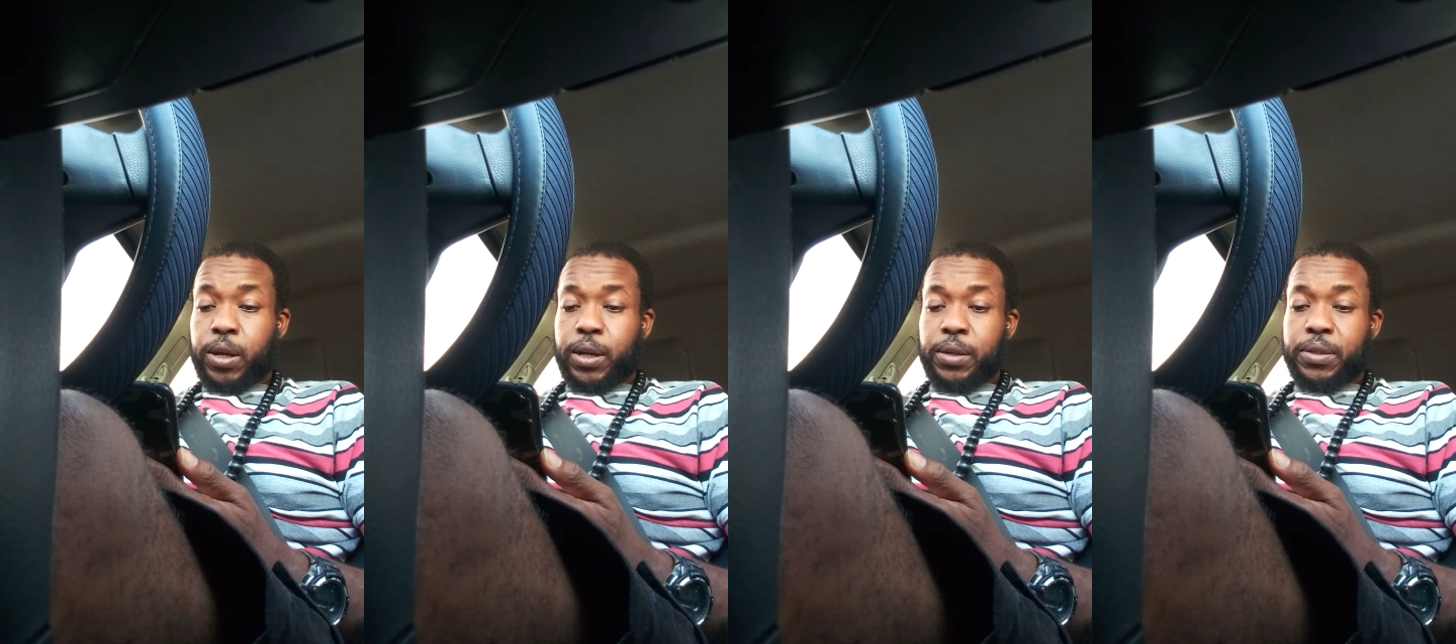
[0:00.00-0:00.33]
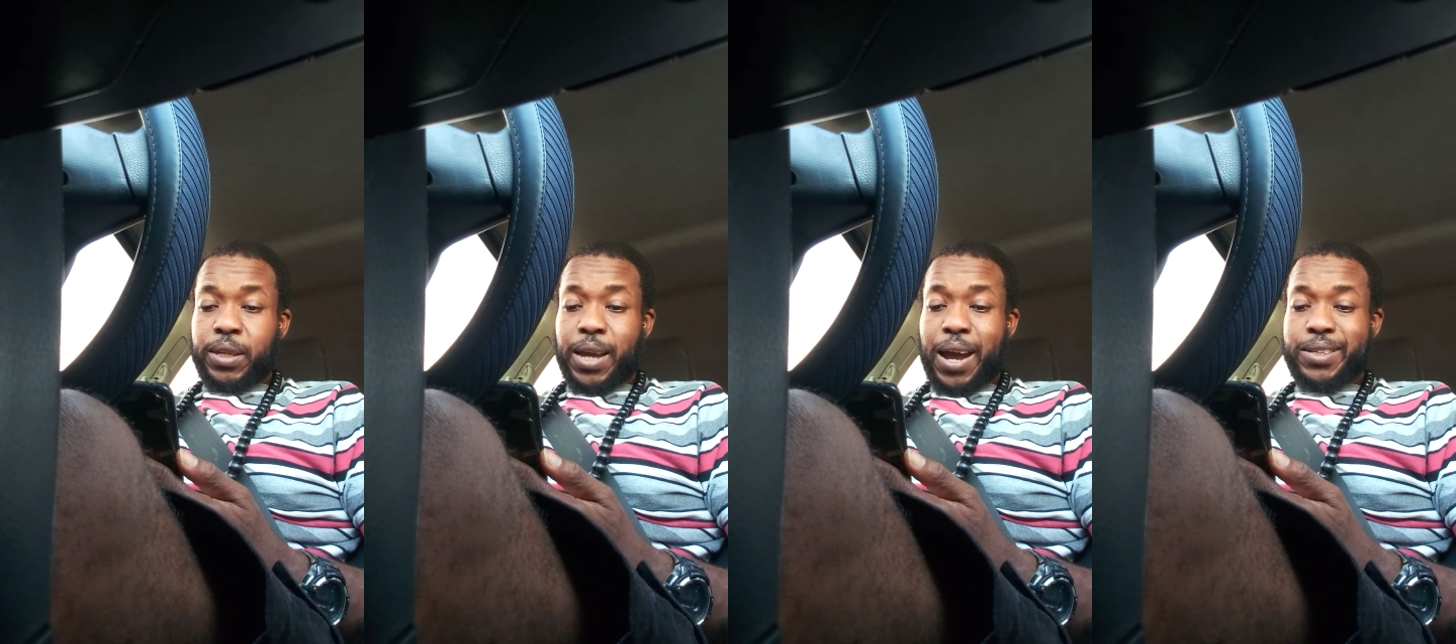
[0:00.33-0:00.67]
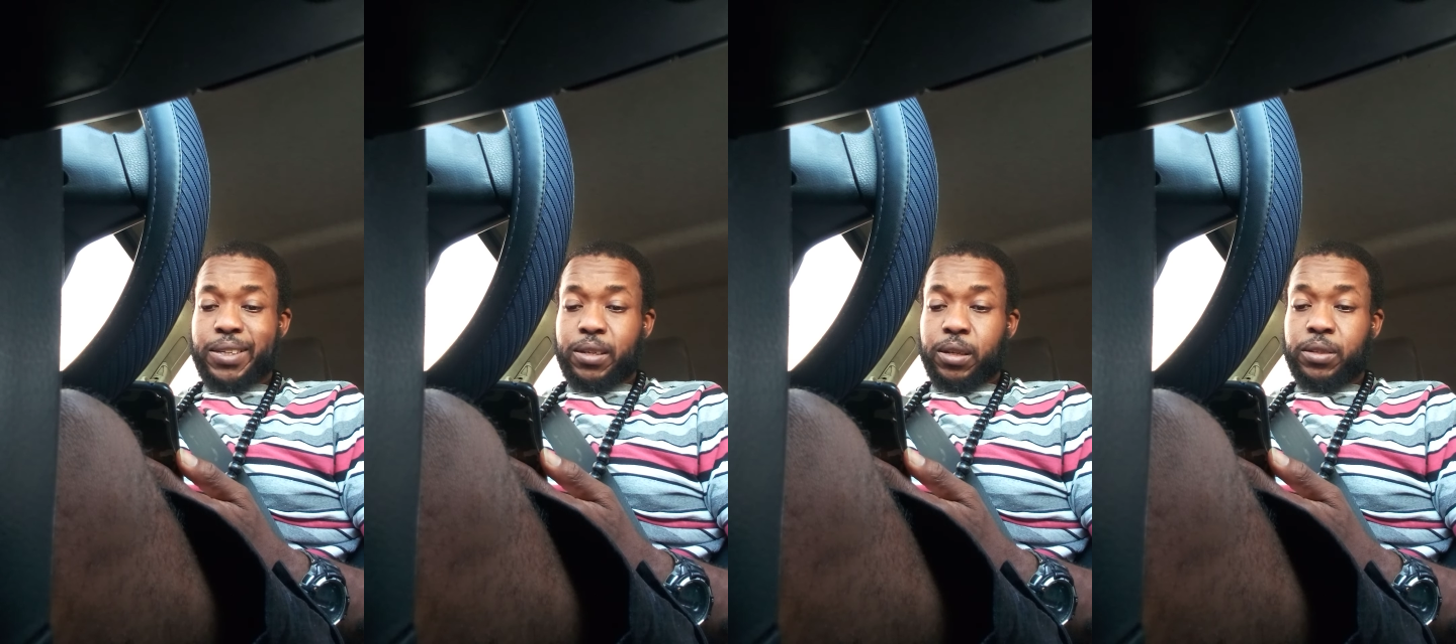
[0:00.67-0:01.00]

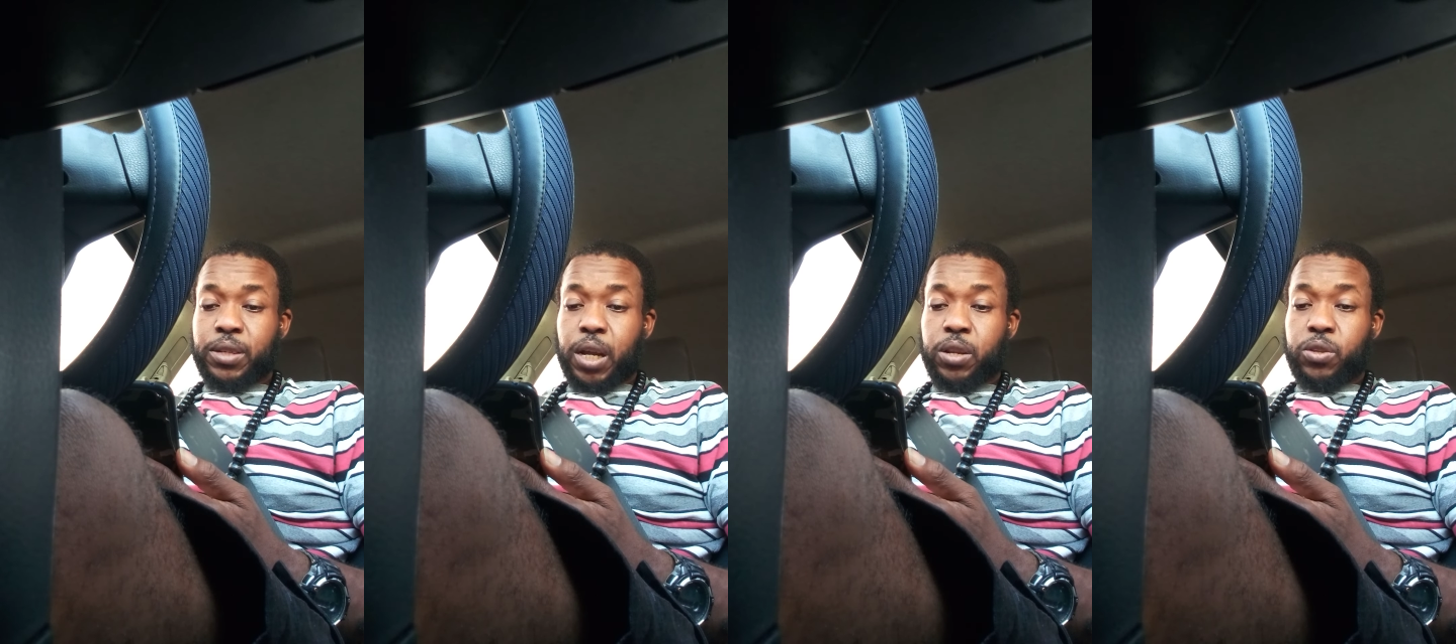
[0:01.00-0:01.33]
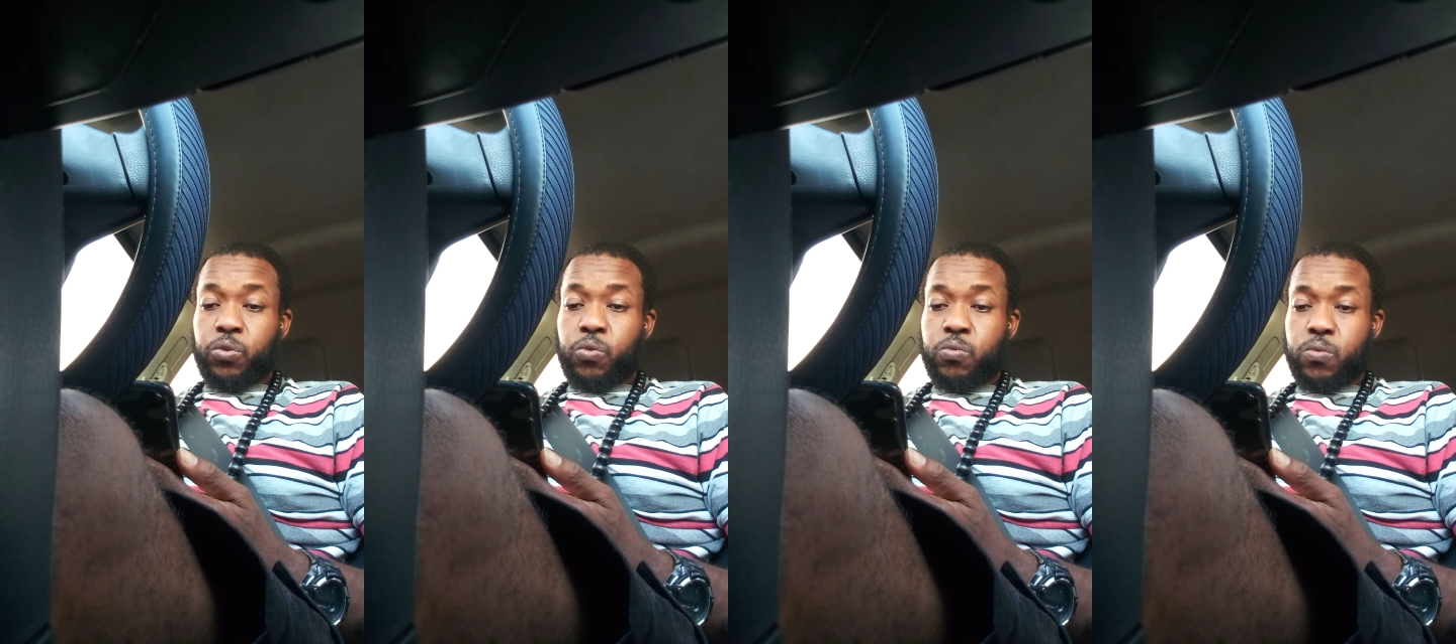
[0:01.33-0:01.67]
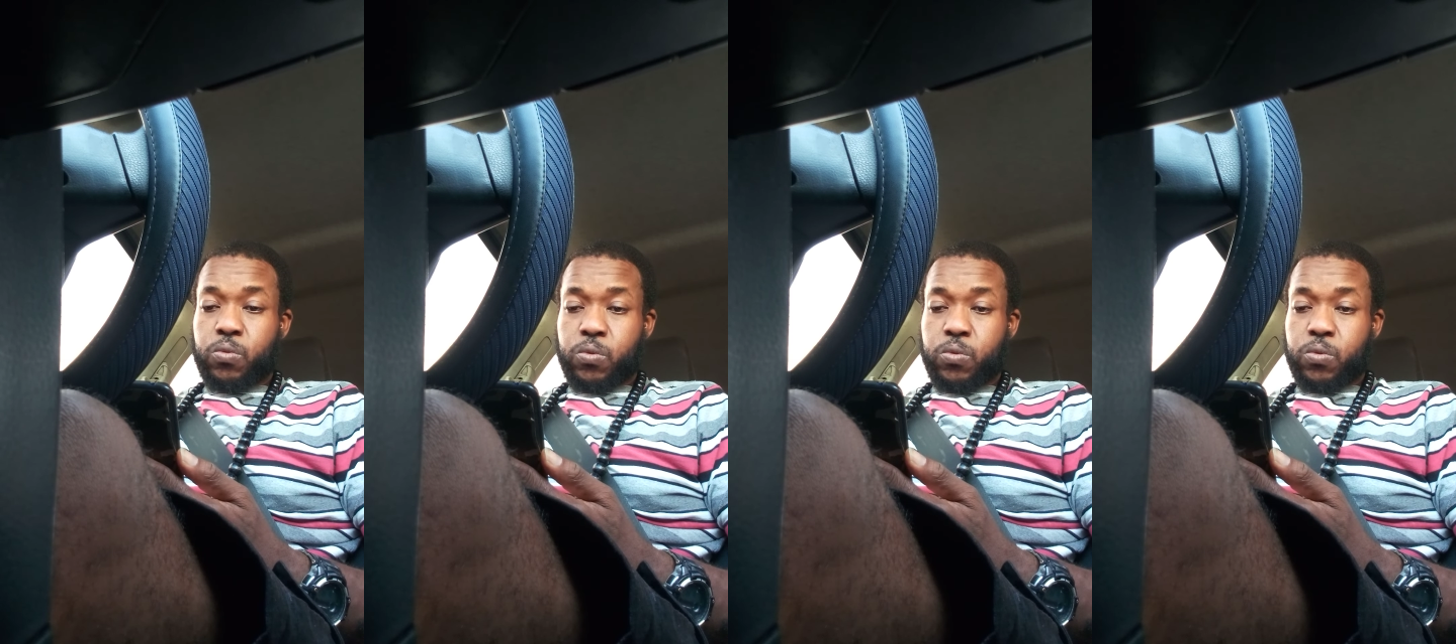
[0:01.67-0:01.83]
Ecclesiasticus chapter 2